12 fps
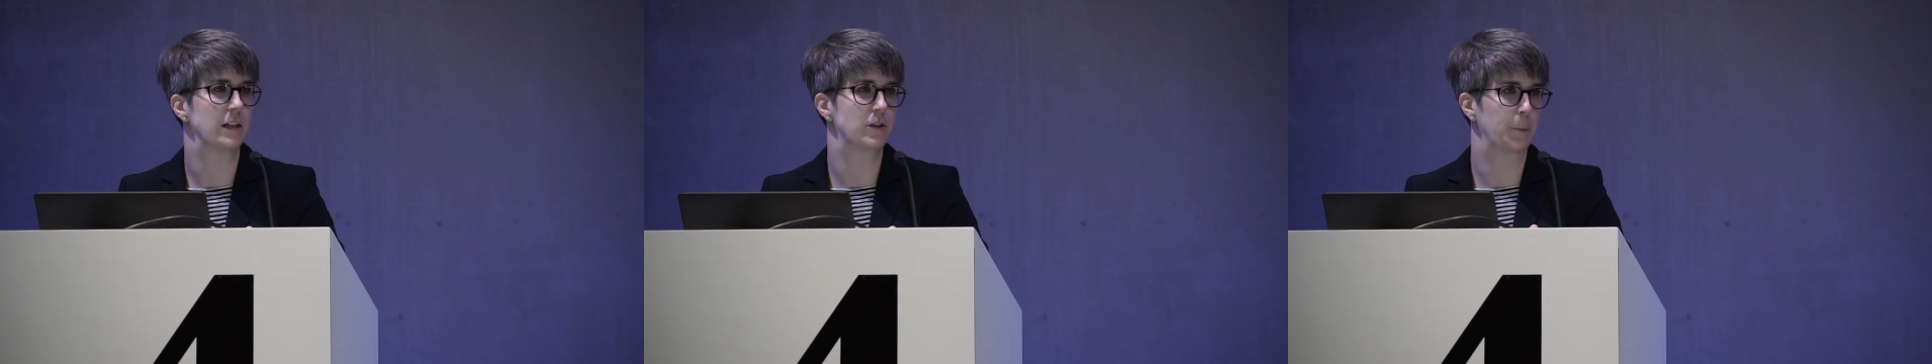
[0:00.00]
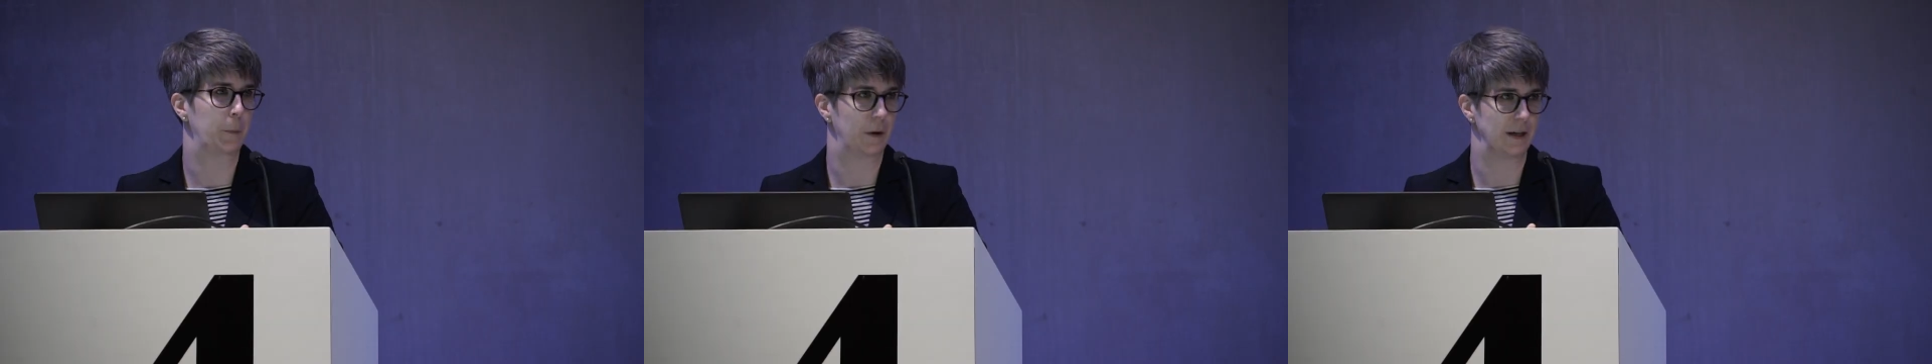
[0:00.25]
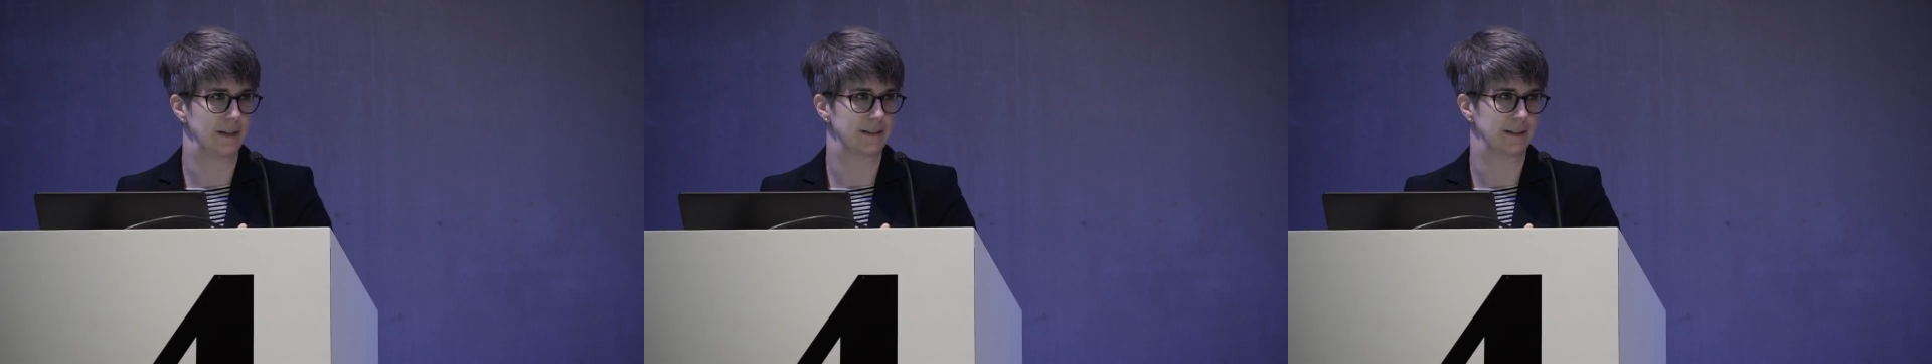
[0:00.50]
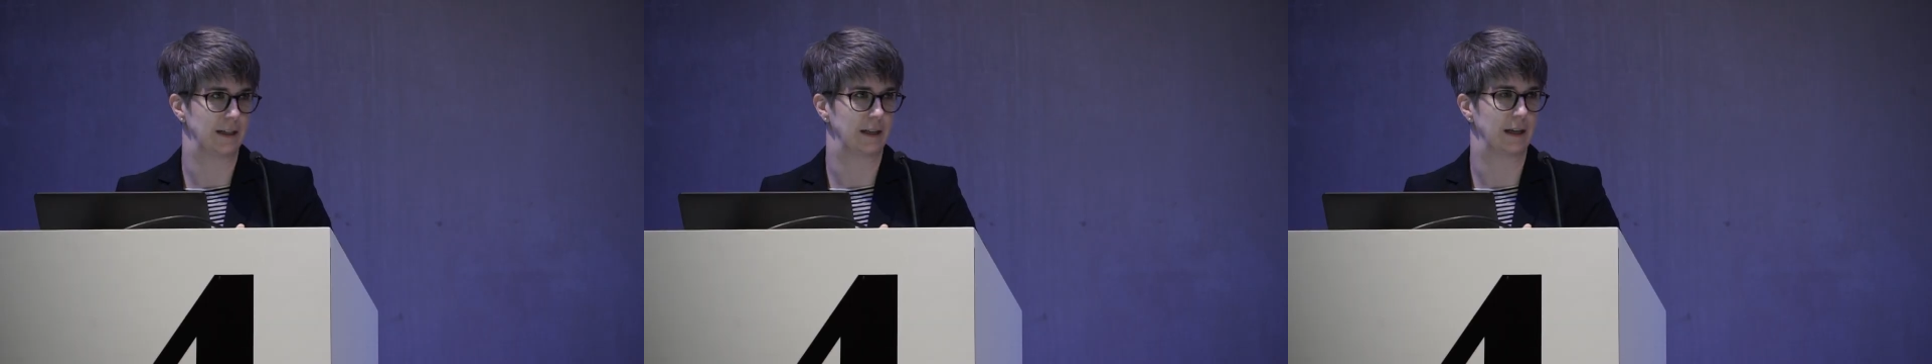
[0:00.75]
that
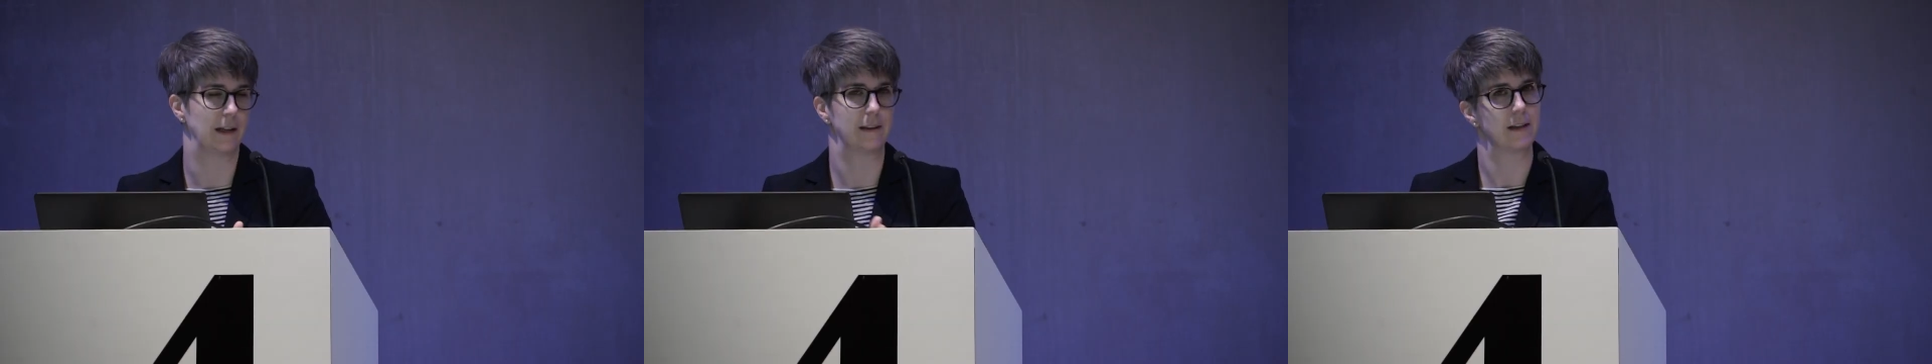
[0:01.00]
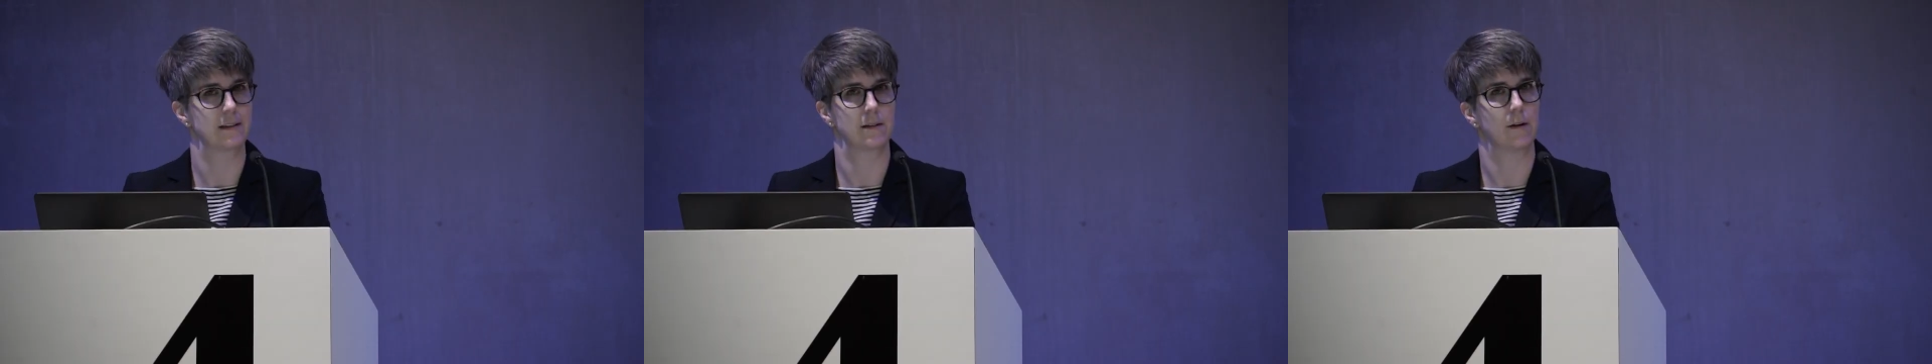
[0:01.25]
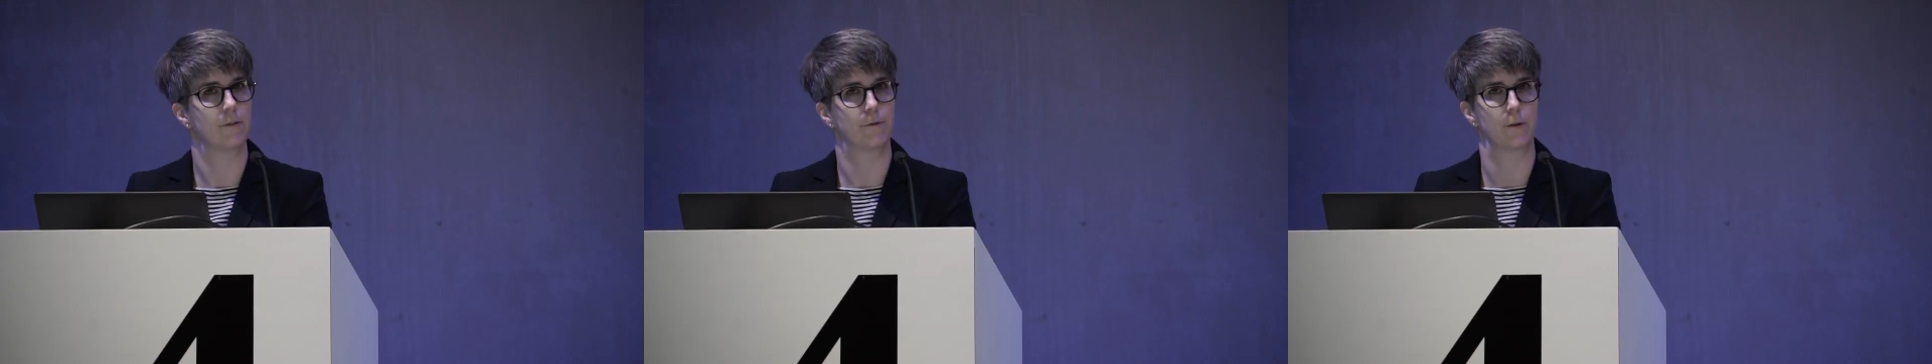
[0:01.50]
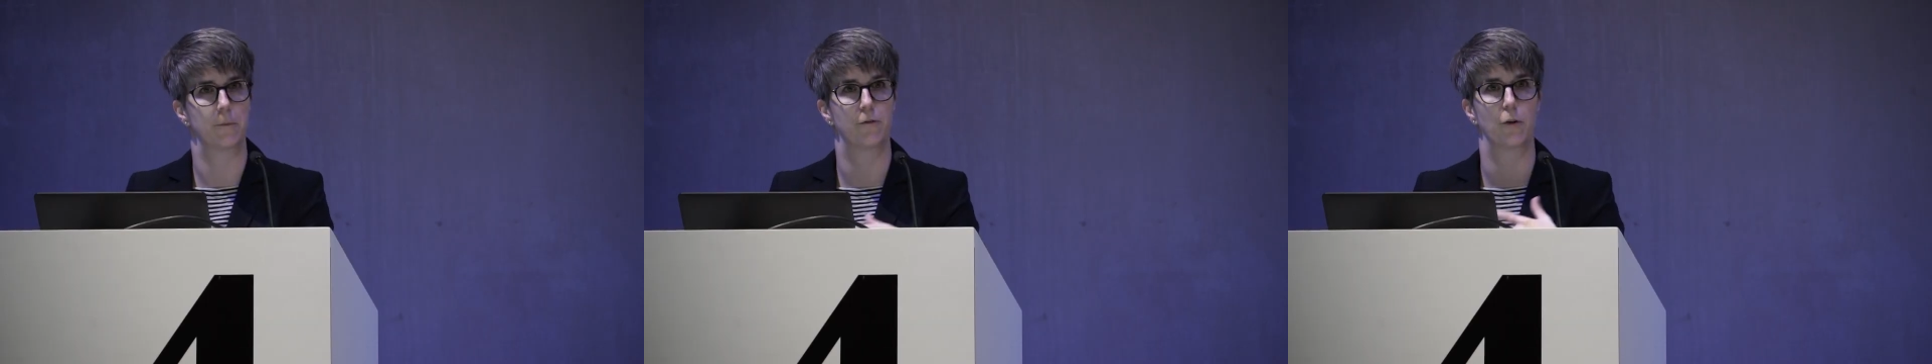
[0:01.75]
surprising. And that,
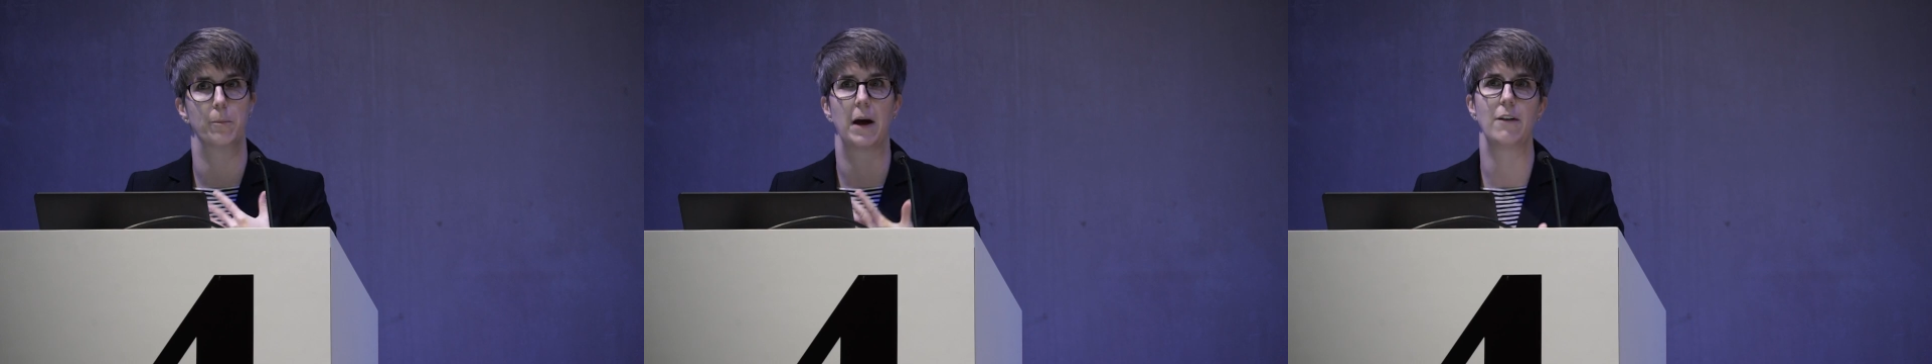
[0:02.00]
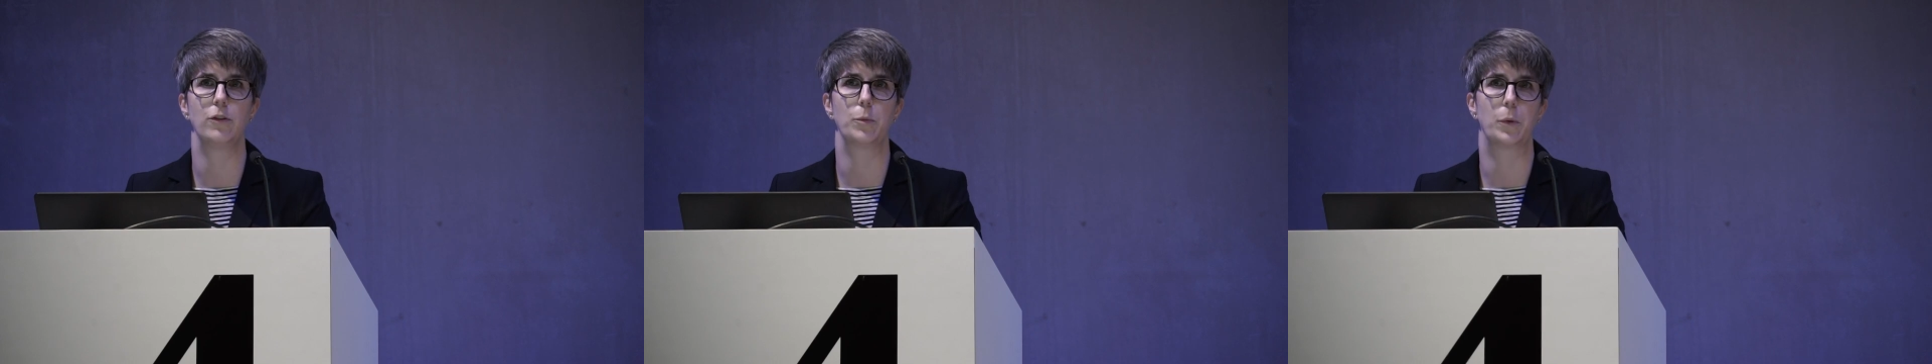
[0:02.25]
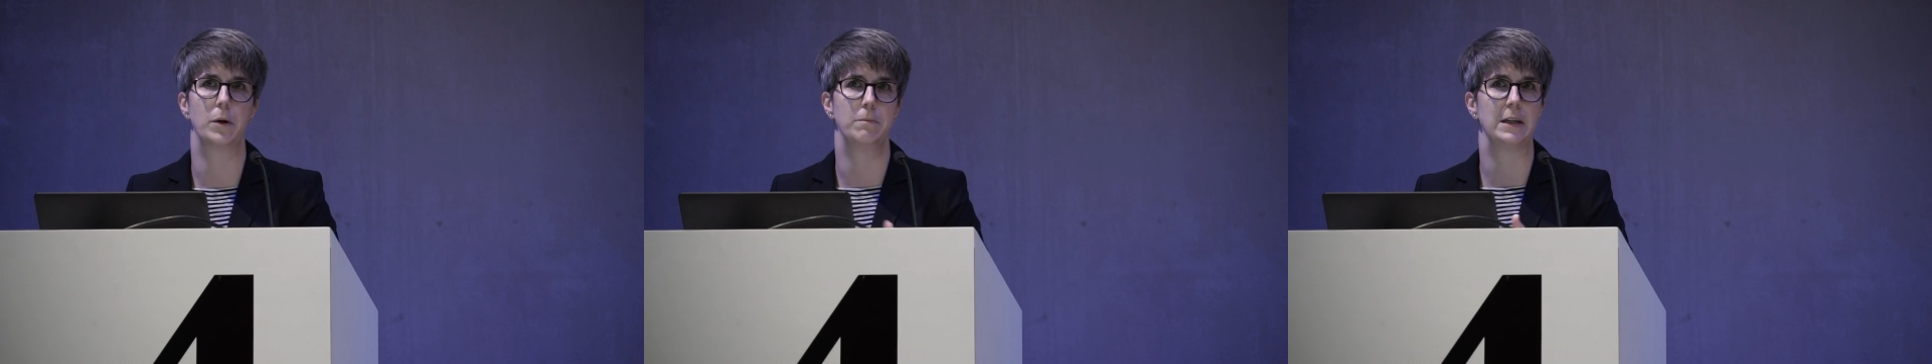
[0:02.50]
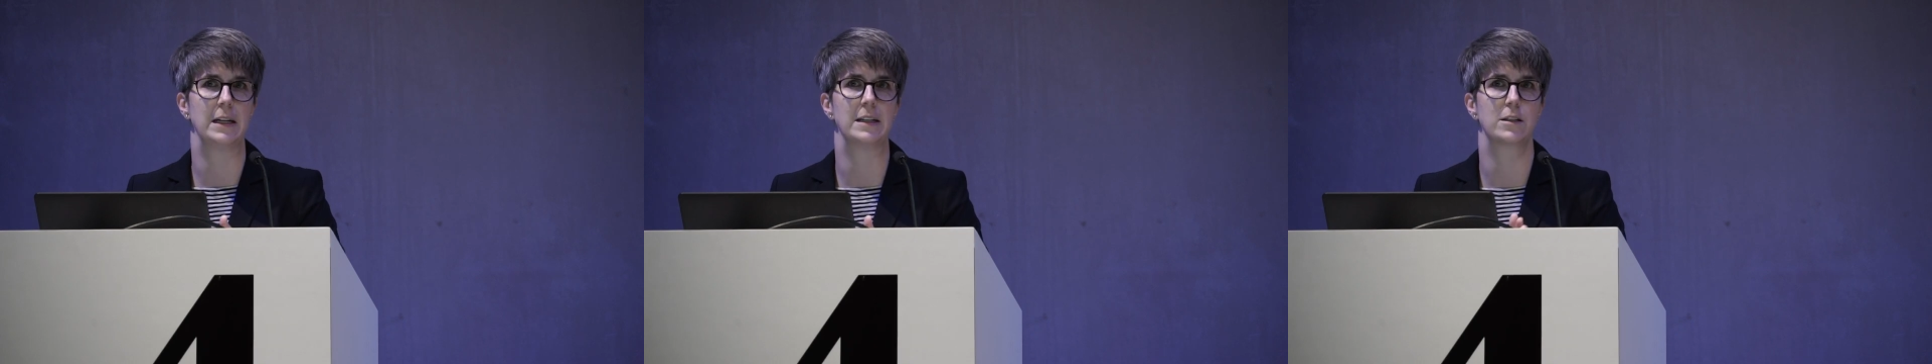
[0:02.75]
from my viewpoint,
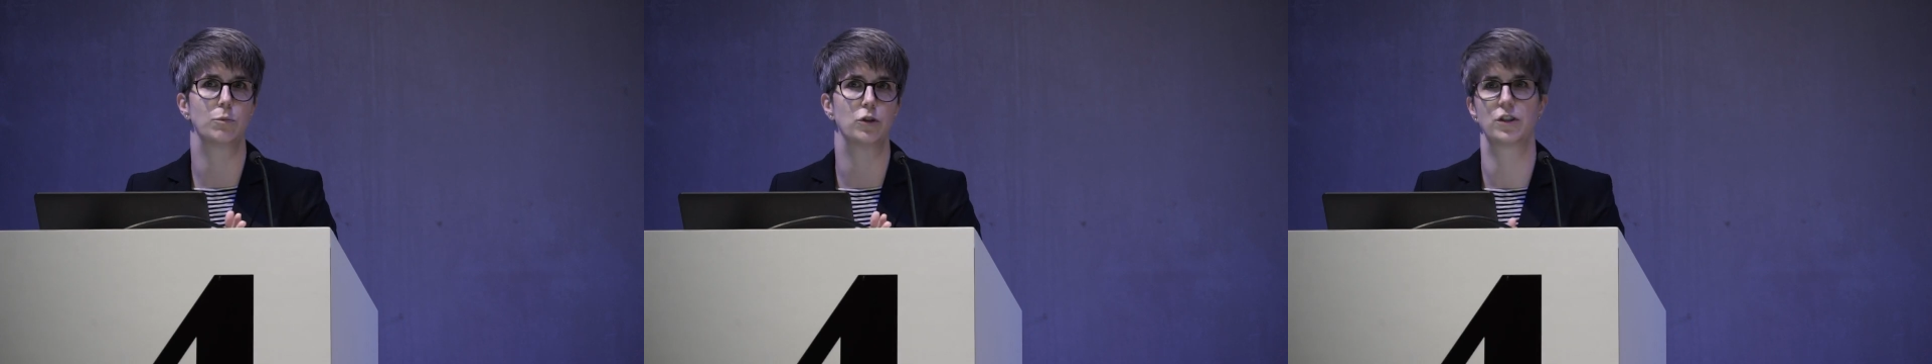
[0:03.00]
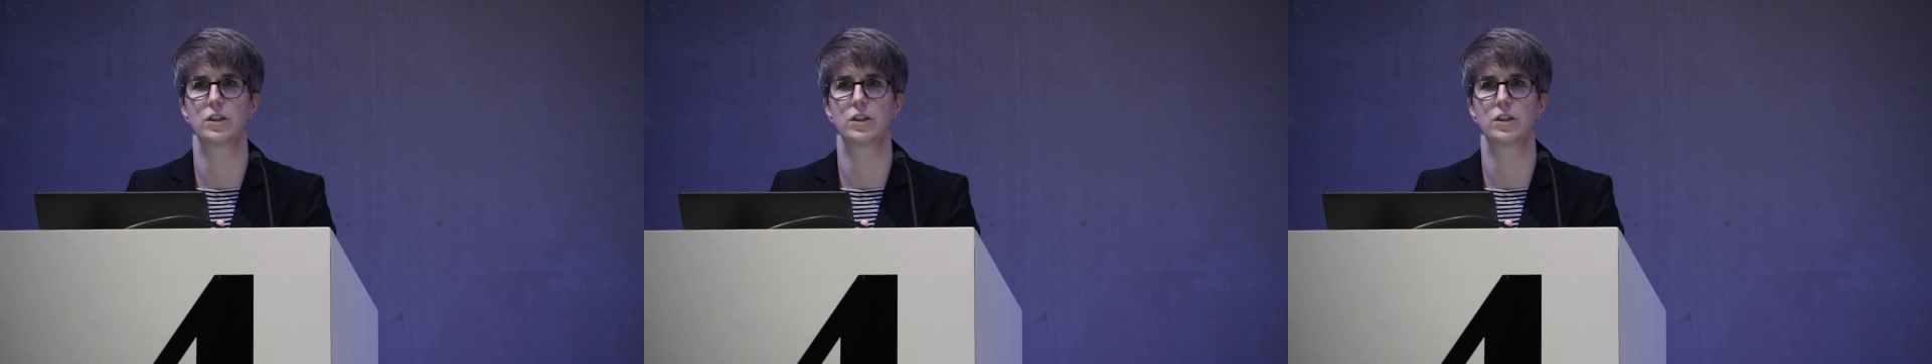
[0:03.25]
means we're